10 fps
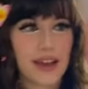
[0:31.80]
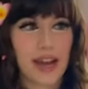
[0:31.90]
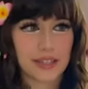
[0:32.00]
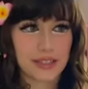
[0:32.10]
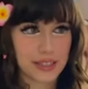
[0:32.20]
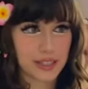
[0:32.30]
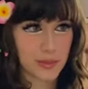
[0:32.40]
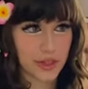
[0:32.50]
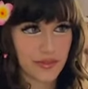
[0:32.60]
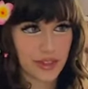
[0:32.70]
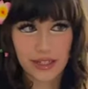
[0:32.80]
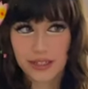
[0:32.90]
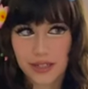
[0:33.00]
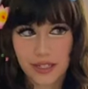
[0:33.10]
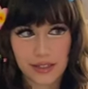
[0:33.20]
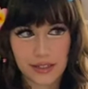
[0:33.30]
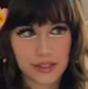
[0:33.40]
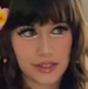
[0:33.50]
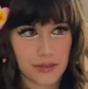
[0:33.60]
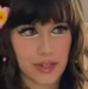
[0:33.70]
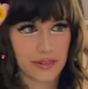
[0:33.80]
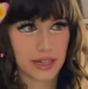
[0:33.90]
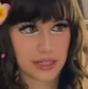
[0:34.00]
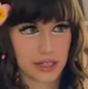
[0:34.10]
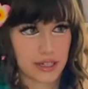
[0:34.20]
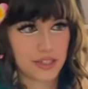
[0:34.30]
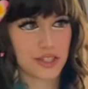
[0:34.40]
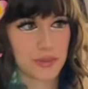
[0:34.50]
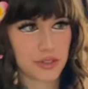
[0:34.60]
I just think it's perfect because the weather has gotten so much